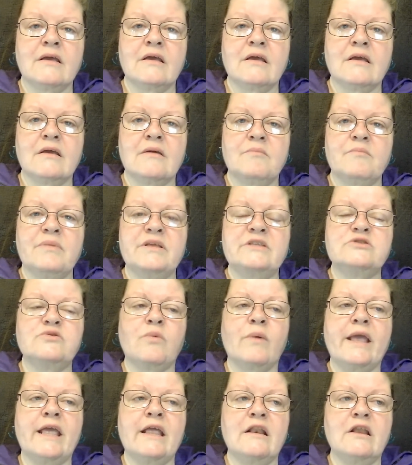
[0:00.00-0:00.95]

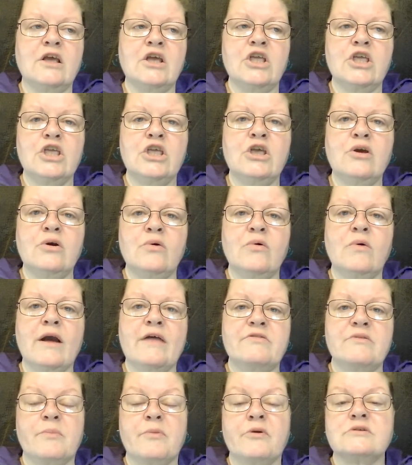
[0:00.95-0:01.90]
between you
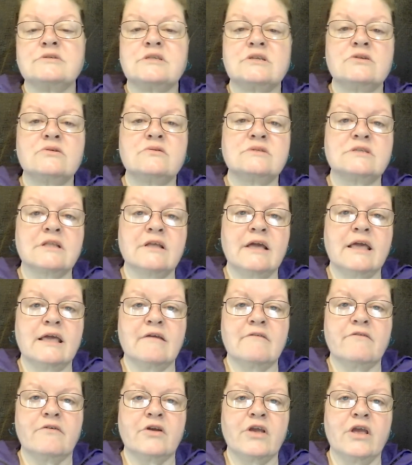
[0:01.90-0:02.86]
and the person who's looking
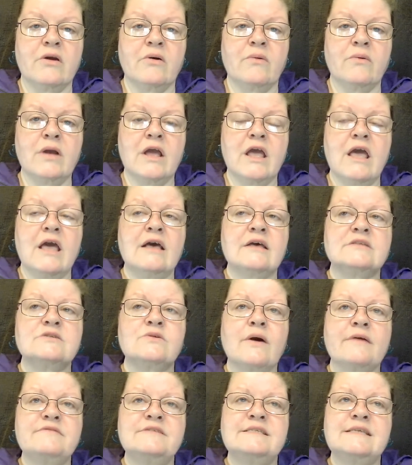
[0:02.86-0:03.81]
for you. So
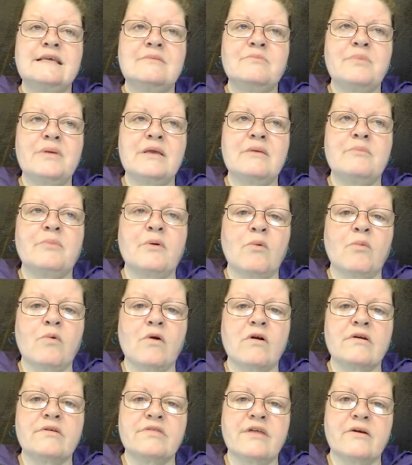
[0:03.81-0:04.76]
I've seen people
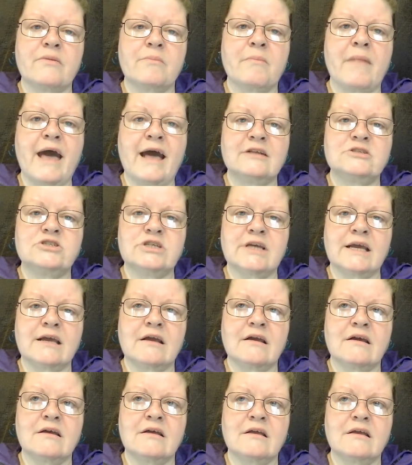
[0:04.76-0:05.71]
work their magic,
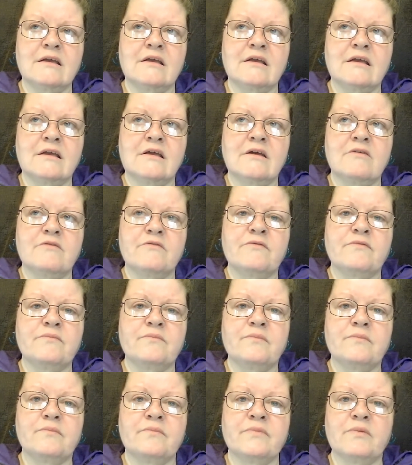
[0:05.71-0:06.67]

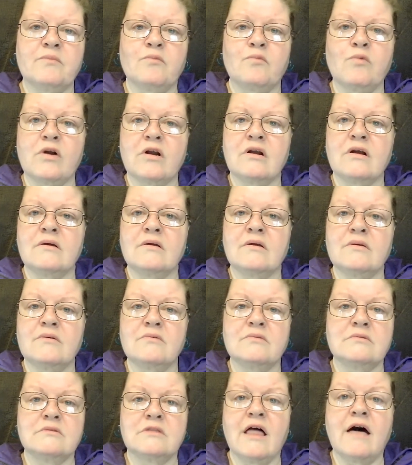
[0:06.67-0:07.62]
work
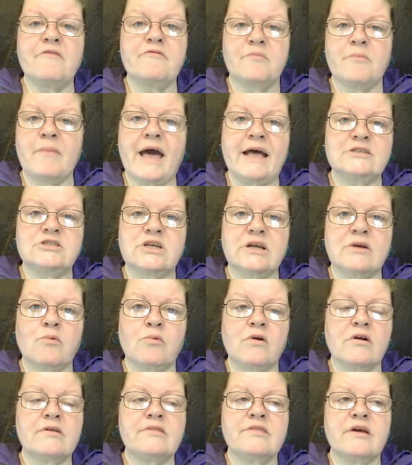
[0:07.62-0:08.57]

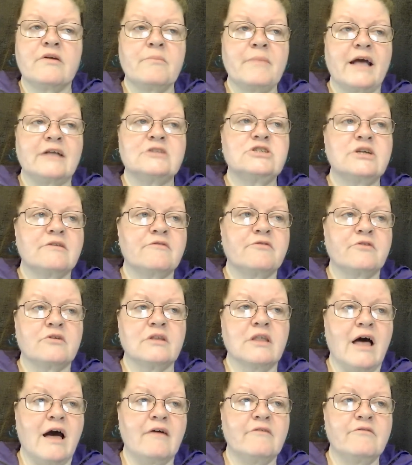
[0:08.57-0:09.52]
their magic for
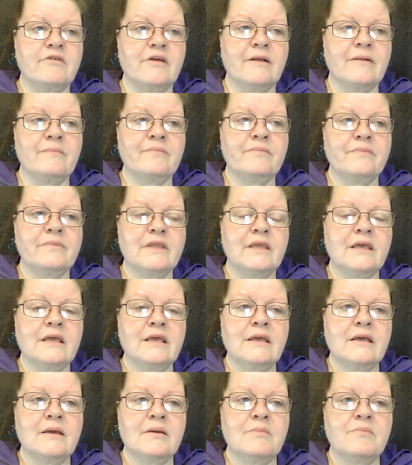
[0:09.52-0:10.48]
love,
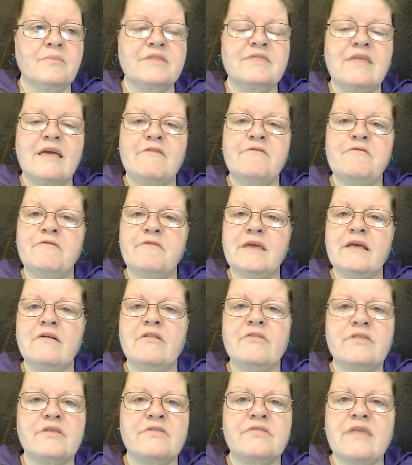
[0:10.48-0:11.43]
but they feel
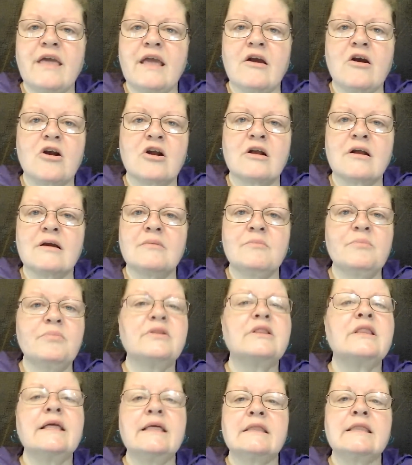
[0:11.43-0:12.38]
that they are
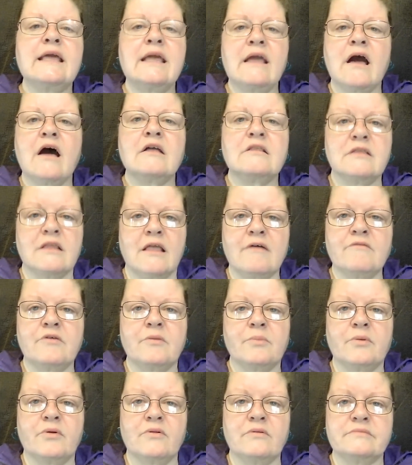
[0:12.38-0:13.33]
completely unlovable.